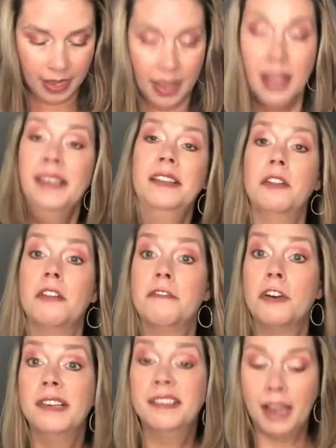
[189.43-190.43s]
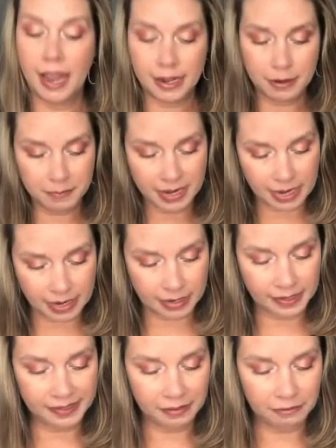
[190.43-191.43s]
And so the first item
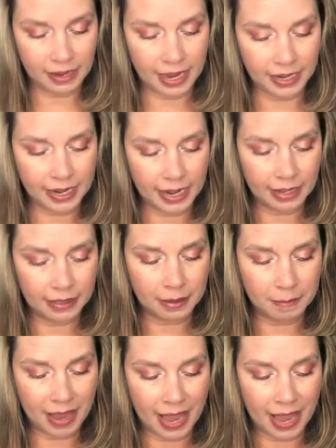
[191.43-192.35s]
is the Flag and Anthem